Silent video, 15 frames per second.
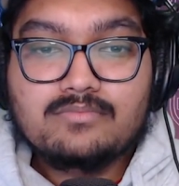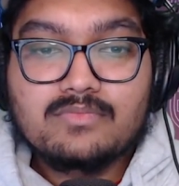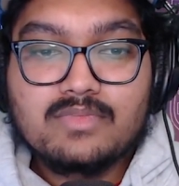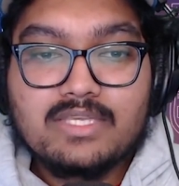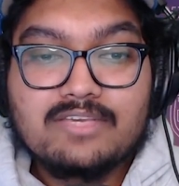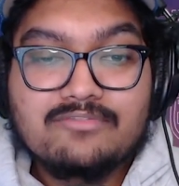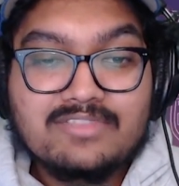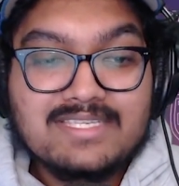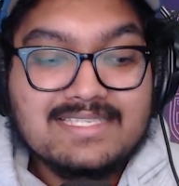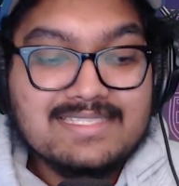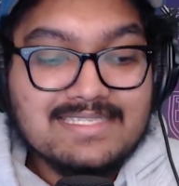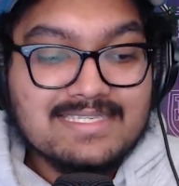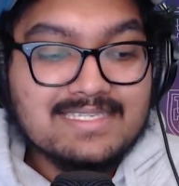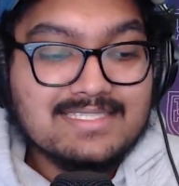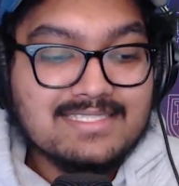If this
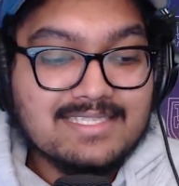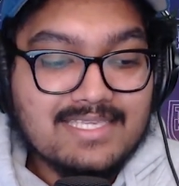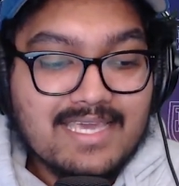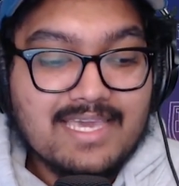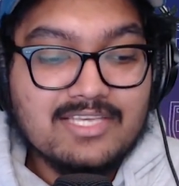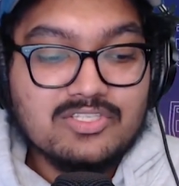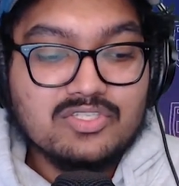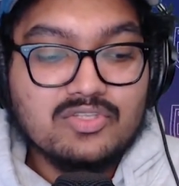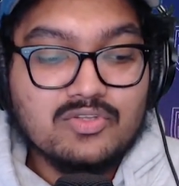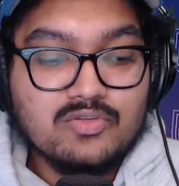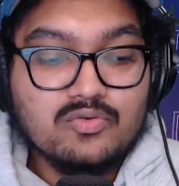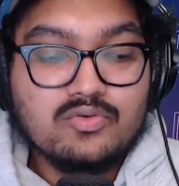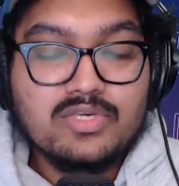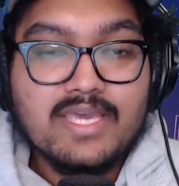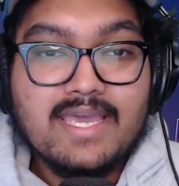is the case,
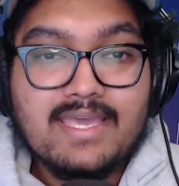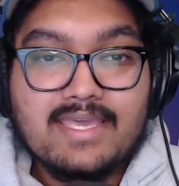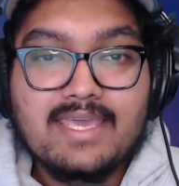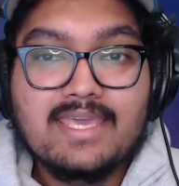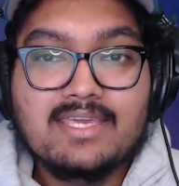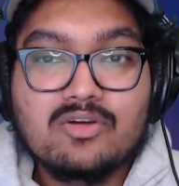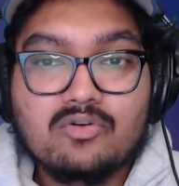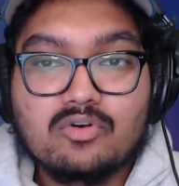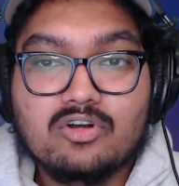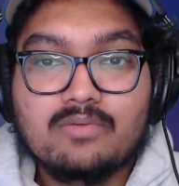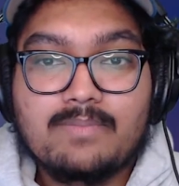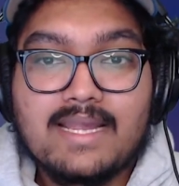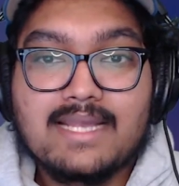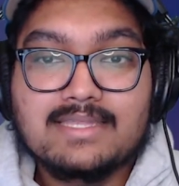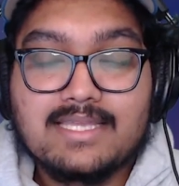you get a
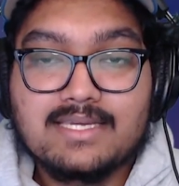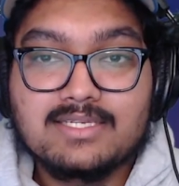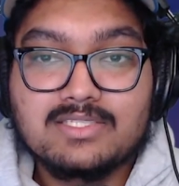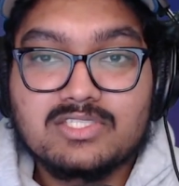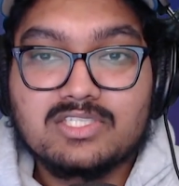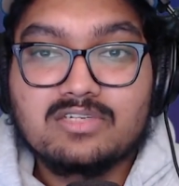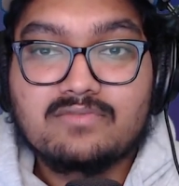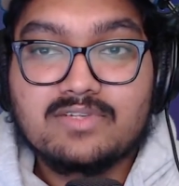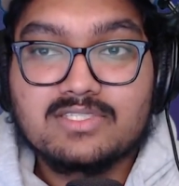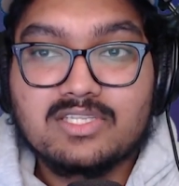cornerback that could serve as